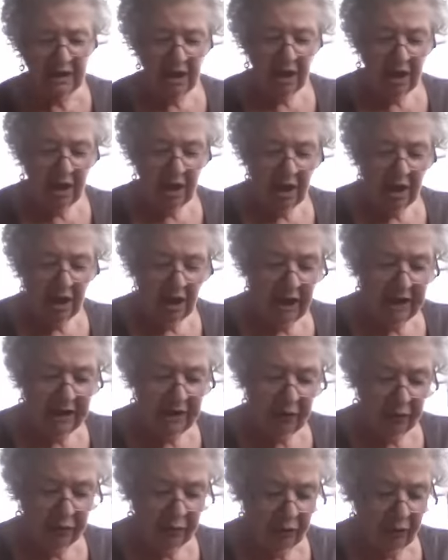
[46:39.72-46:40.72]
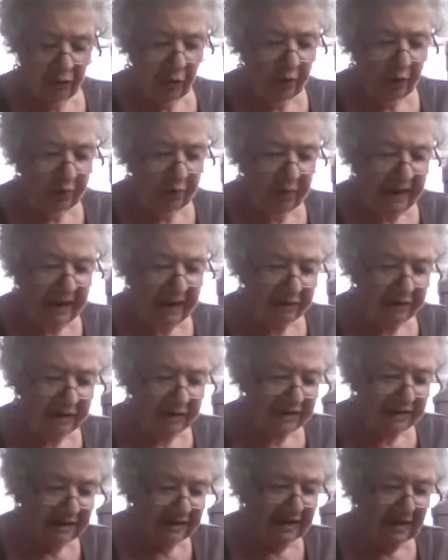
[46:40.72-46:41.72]
because I don't
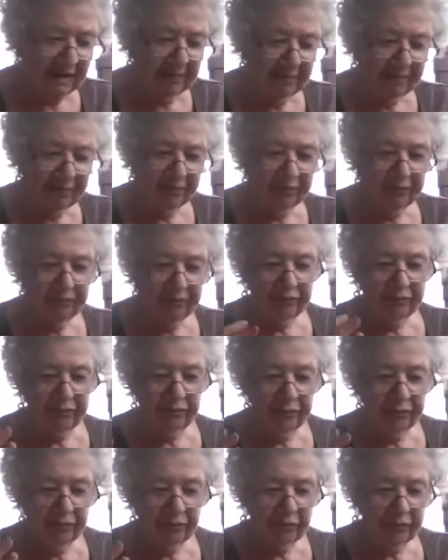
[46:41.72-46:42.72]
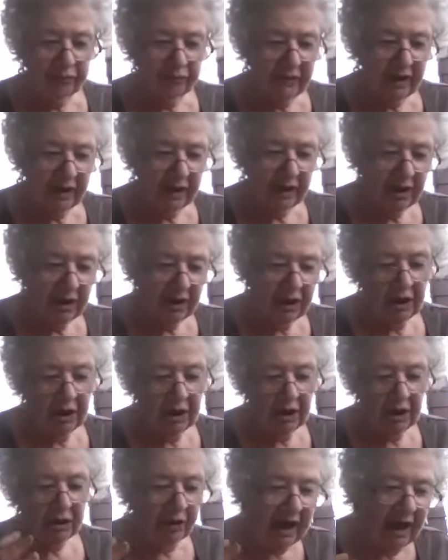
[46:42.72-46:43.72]
know about its, you
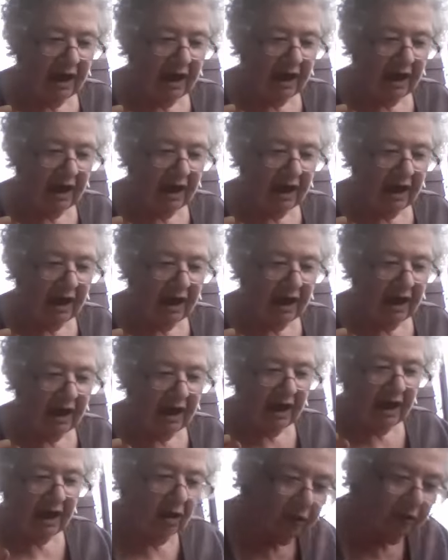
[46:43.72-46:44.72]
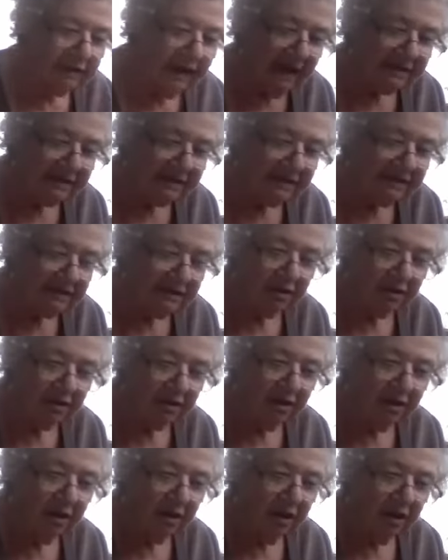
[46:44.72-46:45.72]
know, how long it would
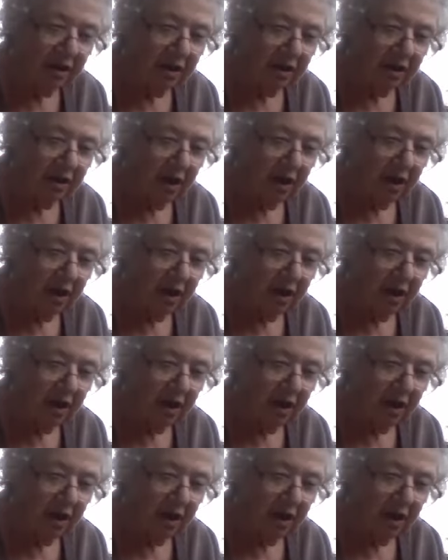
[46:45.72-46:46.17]
last.